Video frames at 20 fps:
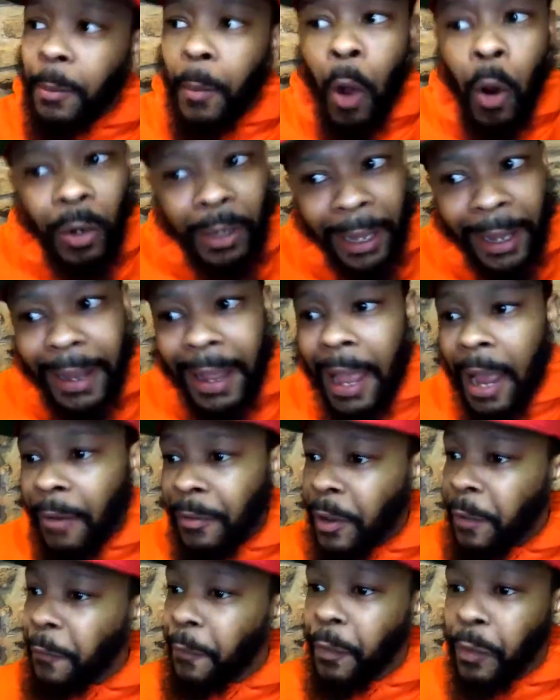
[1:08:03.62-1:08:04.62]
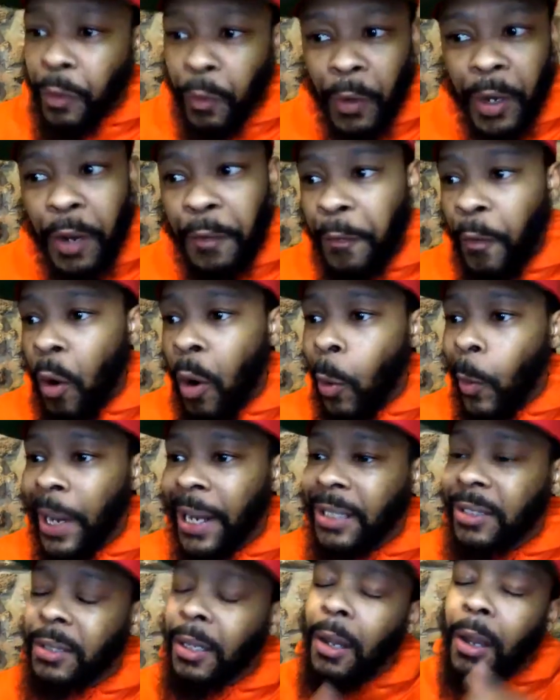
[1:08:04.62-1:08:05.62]
okay, every 3 or 4
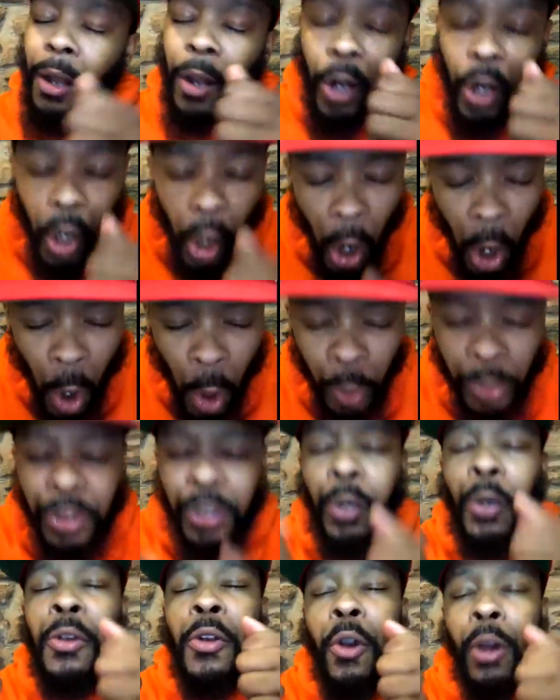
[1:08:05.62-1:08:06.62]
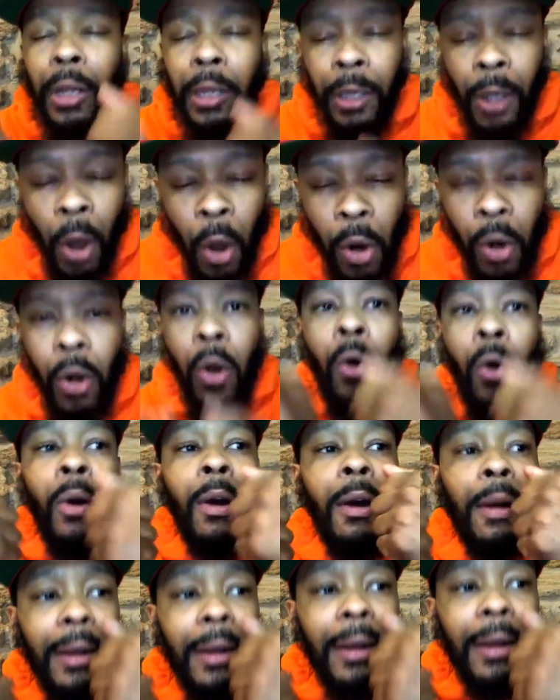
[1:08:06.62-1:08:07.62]
weeks, go to your local
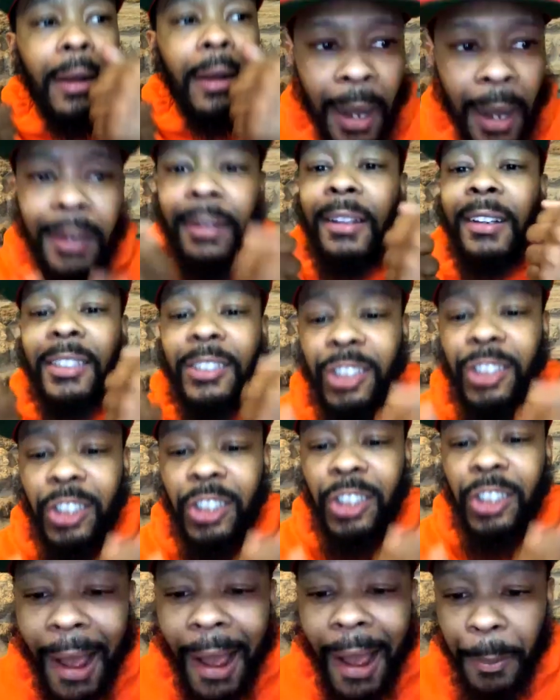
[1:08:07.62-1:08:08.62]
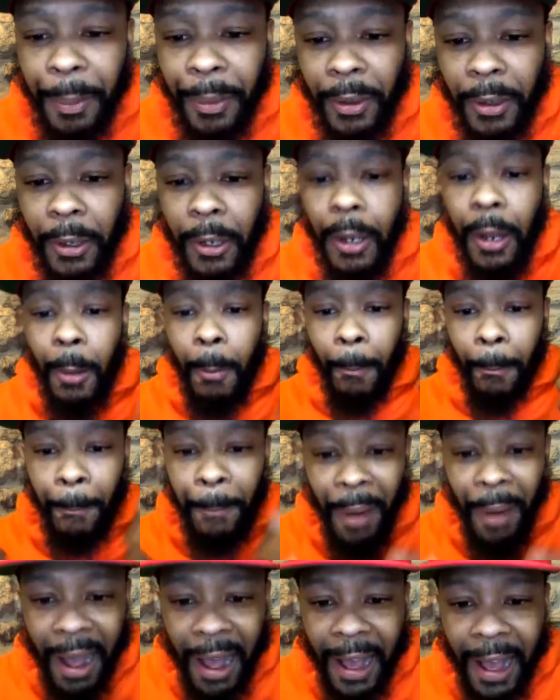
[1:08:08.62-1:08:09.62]
gun shop,
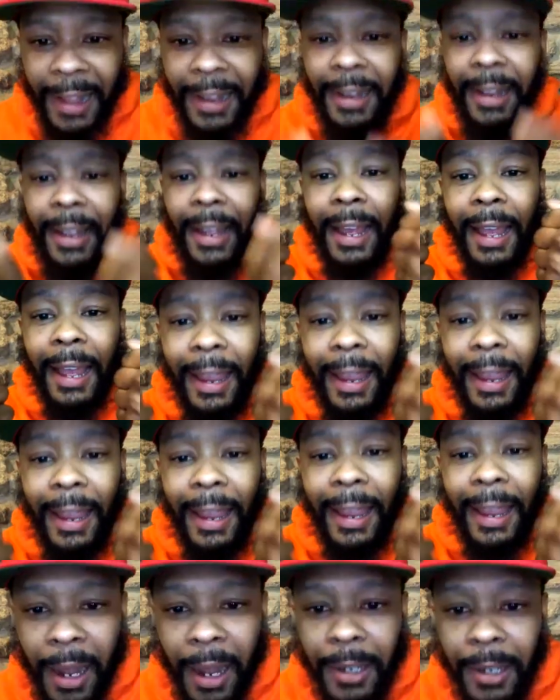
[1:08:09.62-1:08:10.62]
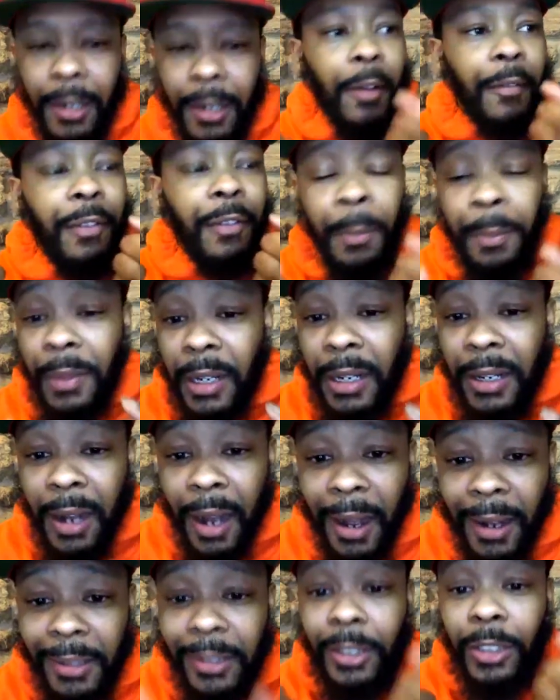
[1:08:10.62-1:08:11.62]
buy a gun from the
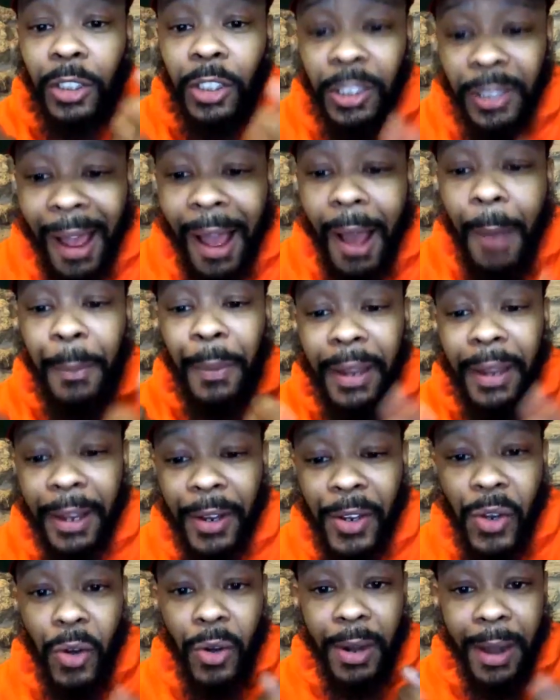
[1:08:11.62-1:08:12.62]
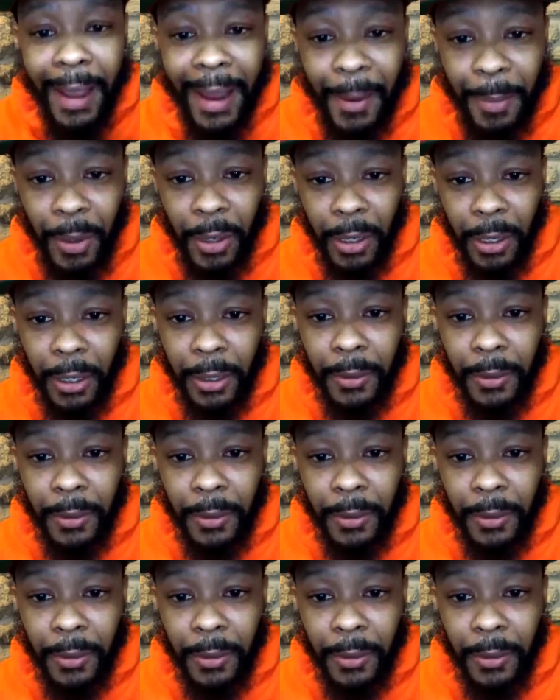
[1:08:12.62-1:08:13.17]
gun shop in your neighborhood.